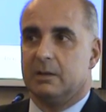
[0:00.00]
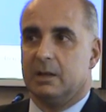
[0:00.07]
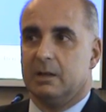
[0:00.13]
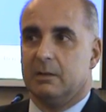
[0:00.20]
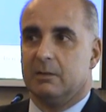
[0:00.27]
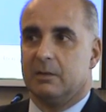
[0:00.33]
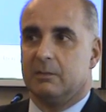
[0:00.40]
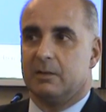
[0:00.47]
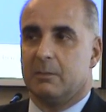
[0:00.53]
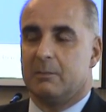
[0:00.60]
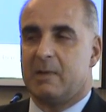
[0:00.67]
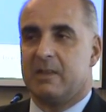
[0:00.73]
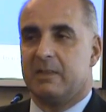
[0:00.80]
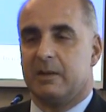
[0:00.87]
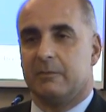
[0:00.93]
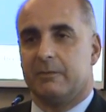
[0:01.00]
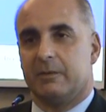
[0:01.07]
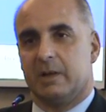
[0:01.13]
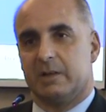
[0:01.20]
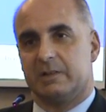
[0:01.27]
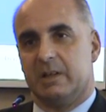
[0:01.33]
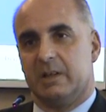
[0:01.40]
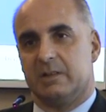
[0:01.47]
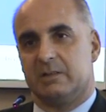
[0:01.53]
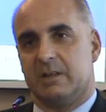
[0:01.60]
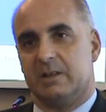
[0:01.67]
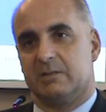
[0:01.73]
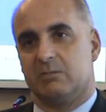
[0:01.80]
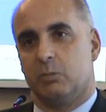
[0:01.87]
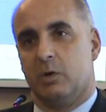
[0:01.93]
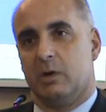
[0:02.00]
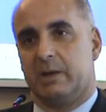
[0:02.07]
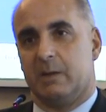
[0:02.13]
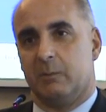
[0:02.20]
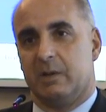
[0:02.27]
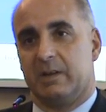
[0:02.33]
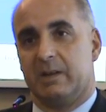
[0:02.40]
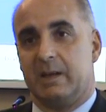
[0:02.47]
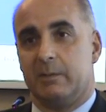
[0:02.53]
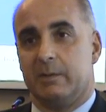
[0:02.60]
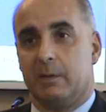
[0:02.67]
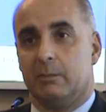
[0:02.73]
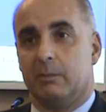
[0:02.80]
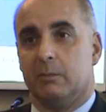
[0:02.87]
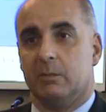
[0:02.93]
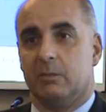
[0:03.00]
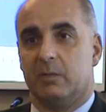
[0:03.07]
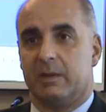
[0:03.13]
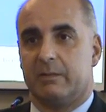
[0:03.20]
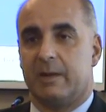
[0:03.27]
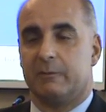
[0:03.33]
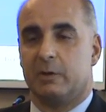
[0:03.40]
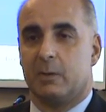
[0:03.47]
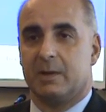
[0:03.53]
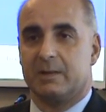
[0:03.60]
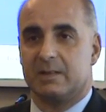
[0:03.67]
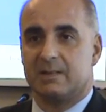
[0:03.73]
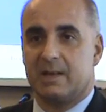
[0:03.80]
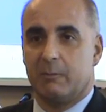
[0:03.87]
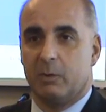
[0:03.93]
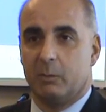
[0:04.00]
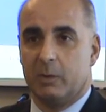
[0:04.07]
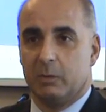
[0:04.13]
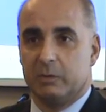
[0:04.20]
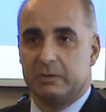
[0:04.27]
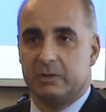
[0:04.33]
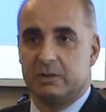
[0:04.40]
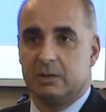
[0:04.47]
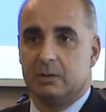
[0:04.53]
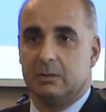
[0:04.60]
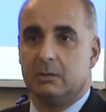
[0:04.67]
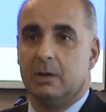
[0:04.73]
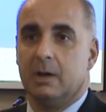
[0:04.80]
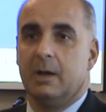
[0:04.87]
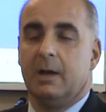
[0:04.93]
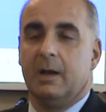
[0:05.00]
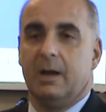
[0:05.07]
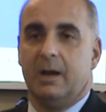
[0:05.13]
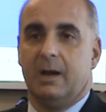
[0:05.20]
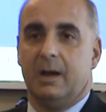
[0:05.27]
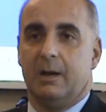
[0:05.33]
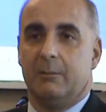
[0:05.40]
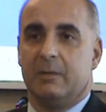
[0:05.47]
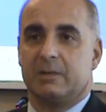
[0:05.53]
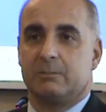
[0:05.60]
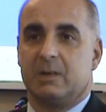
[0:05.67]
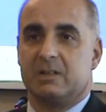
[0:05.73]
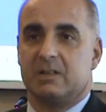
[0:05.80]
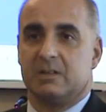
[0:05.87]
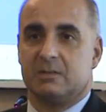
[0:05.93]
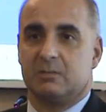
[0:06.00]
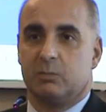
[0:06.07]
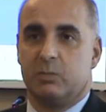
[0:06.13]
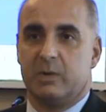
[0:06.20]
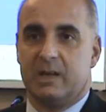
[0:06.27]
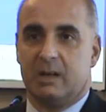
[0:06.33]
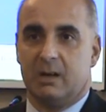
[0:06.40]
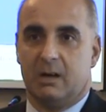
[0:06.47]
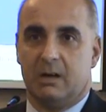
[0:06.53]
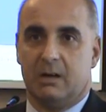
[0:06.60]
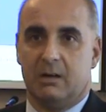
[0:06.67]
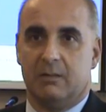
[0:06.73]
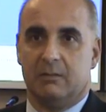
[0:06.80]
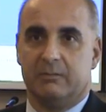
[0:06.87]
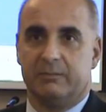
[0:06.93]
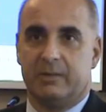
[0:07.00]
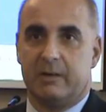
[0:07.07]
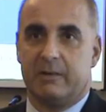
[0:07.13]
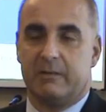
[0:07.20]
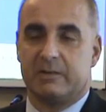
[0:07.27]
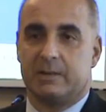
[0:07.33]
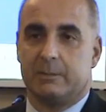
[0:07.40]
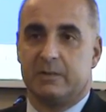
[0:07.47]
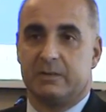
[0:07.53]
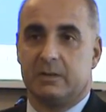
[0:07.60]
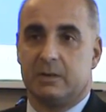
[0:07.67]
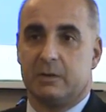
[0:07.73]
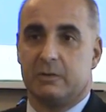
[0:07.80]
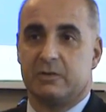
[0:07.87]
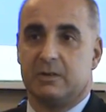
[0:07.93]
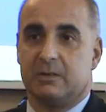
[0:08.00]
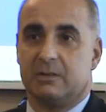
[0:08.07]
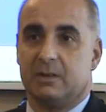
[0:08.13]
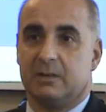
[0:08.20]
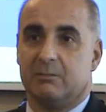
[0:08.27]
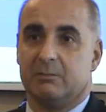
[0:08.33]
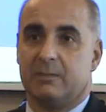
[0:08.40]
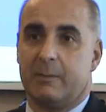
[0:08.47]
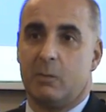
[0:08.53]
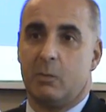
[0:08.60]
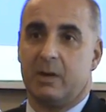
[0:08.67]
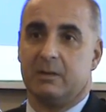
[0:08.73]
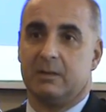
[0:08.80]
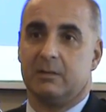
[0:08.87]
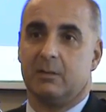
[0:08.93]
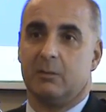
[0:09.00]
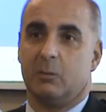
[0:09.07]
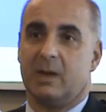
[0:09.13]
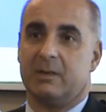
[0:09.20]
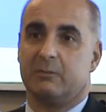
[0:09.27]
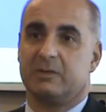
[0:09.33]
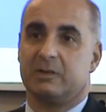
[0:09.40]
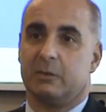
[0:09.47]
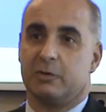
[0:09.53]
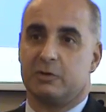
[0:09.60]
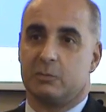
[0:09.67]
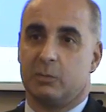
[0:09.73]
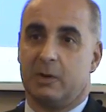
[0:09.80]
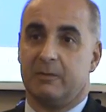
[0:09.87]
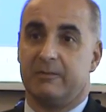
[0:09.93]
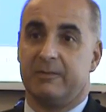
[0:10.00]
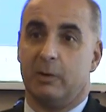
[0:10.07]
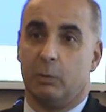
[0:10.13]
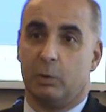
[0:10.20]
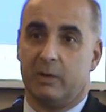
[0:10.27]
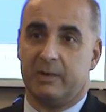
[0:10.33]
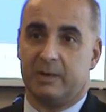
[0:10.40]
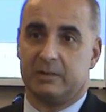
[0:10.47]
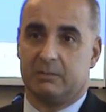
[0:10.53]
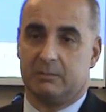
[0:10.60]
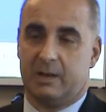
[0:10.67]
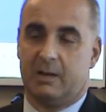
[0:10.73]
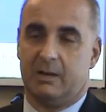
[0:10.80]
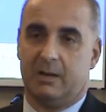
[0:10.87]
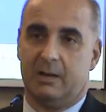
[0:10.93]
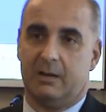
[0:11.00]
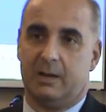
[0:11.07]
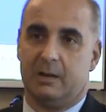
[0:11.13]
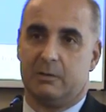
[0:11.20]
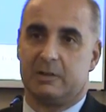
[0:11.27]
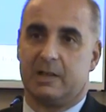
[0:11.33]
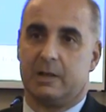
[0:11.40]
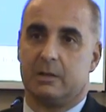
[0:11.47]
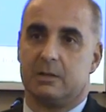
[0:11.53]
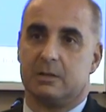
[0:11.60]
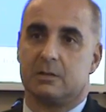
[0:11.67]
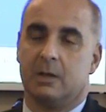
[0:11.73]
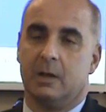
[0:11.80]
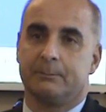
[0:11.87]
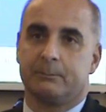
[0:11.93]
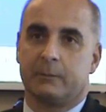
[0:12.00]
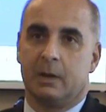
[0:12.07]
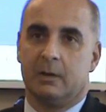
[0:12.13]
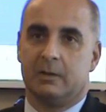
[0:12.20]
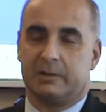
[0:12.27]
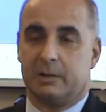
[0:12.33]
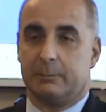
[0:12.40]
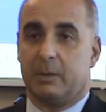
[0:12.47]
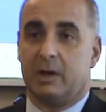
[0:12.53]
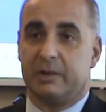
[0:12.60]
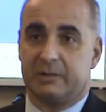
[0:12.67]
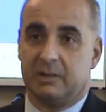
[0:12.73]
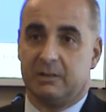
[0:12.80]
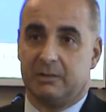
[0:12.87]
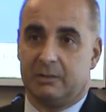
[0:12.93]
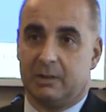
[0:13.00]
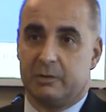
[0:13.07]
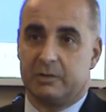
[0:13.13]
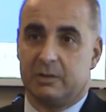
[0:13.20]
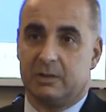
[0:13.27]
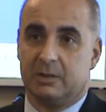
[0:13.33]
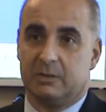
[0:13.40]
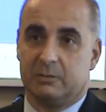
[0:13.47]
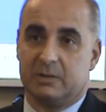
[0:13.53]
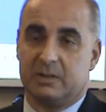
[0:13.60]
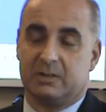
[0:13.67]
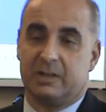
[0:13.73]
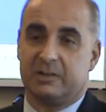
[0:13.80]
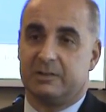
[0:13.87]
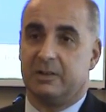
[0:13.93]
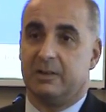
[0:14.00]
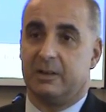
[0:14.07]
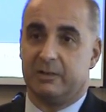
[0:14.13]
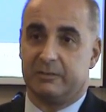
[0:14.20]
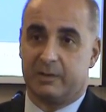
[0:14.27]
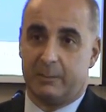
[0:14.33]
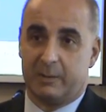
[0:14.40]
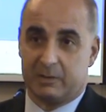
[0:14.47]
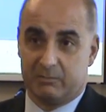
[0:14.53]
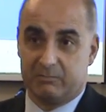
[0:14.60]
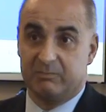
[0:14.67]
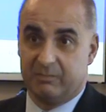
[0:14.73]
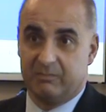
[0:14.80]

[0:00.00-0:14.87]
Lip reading: The main thing for us is working with key people. They've got to understand what we want to do. As much as we are very receptive to the notion that maybe one solution won't fit all of our challenges. So the basket notion that was discussed earlier is very much